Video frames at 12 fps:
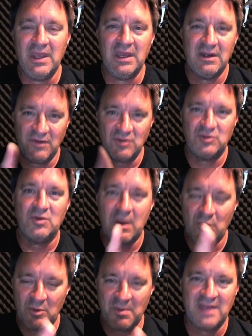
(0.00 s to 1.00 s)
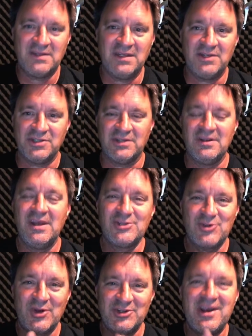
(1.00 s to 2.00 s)
And if you do, they will pay attention.
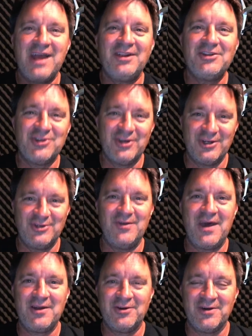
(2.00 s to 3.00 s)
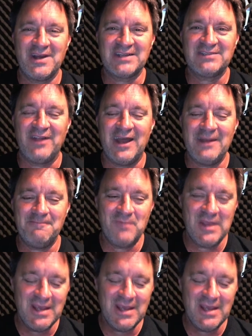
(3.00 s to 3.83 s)
So I challenged her to do that on her next flight.